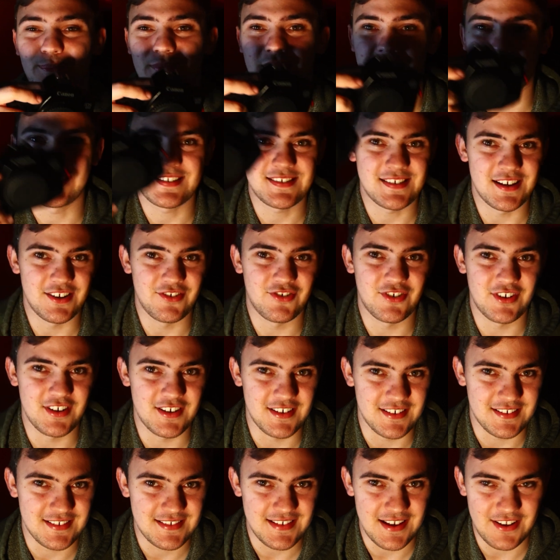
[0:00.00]

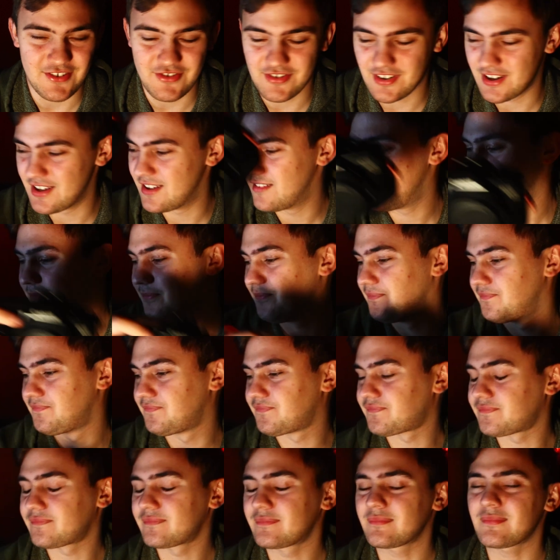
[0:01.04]
etc., etc.
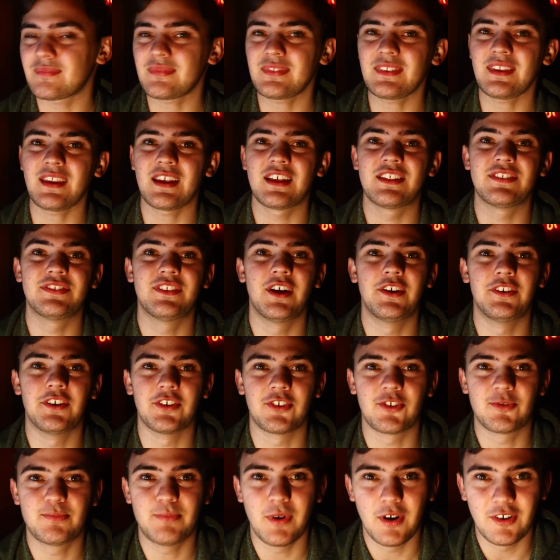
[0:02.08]
The
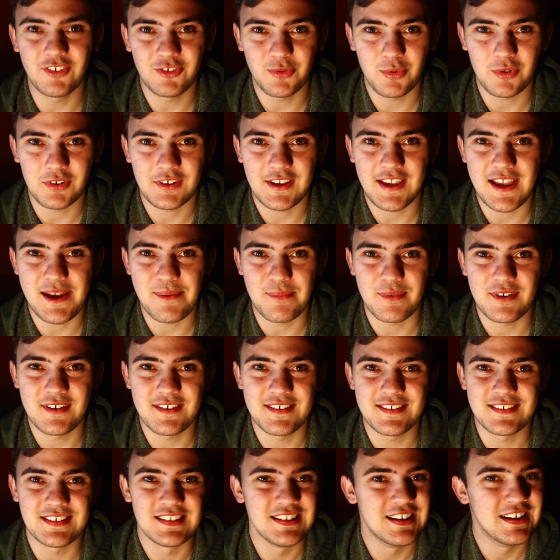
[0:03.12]
disposable
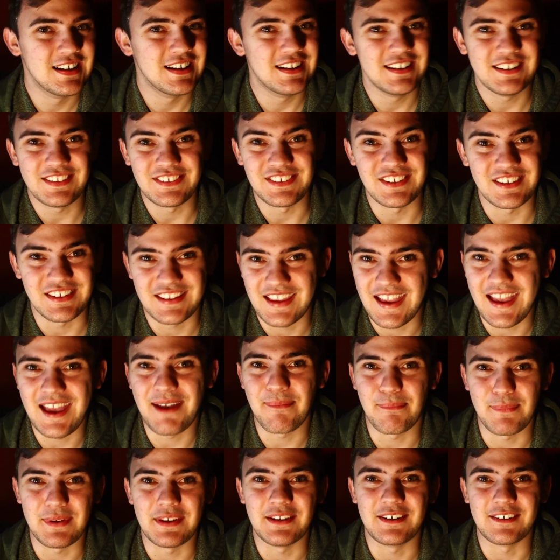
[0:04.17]
cameras, you
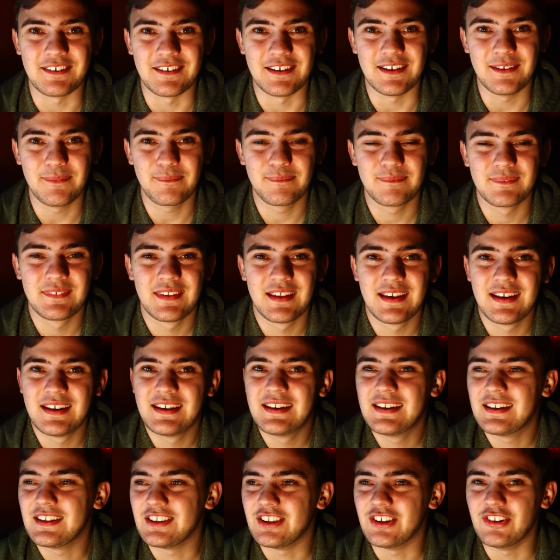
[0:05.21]
can't meter it.
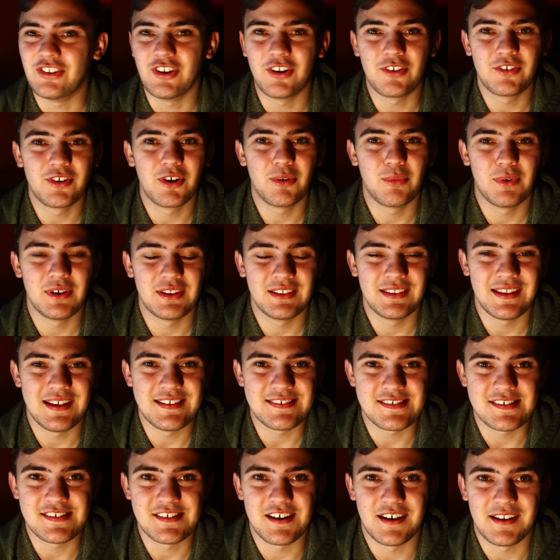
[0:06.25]
You don't know what
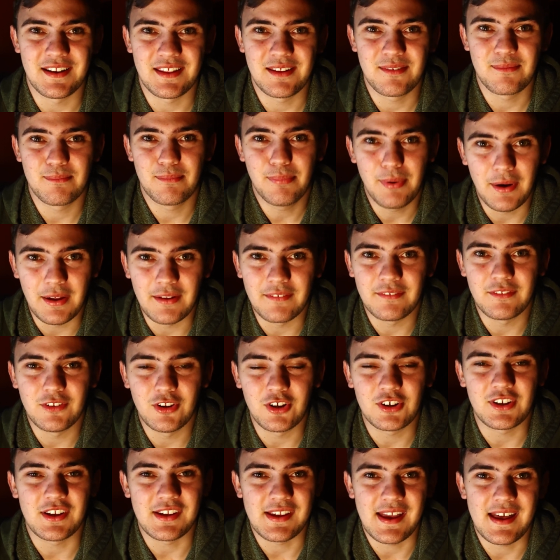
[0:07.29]
lens is on it, but
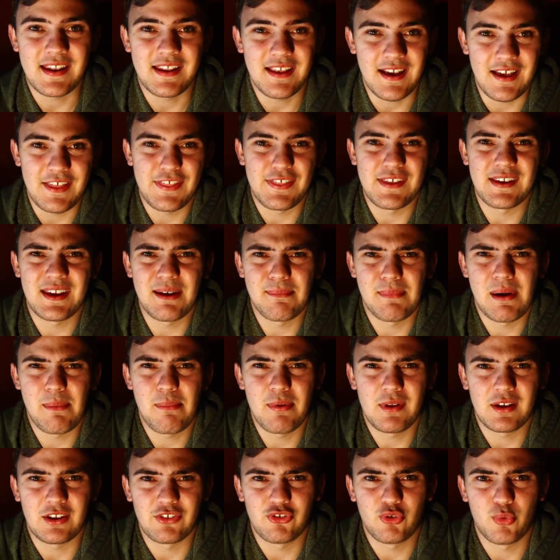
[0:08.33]
looking at it, I think it might
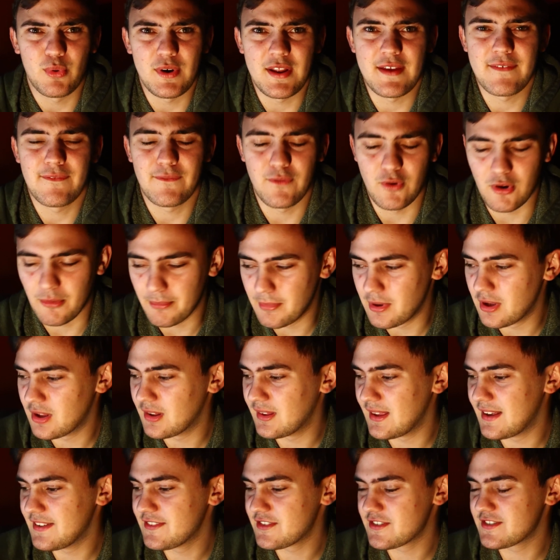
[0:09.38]
be like a 24mm
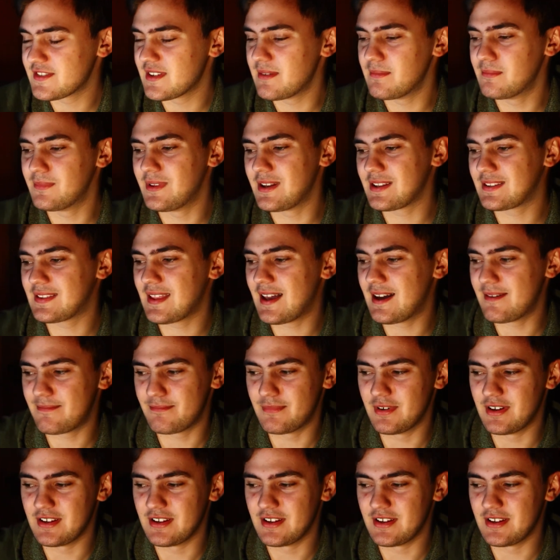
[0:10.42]
lens or something like that,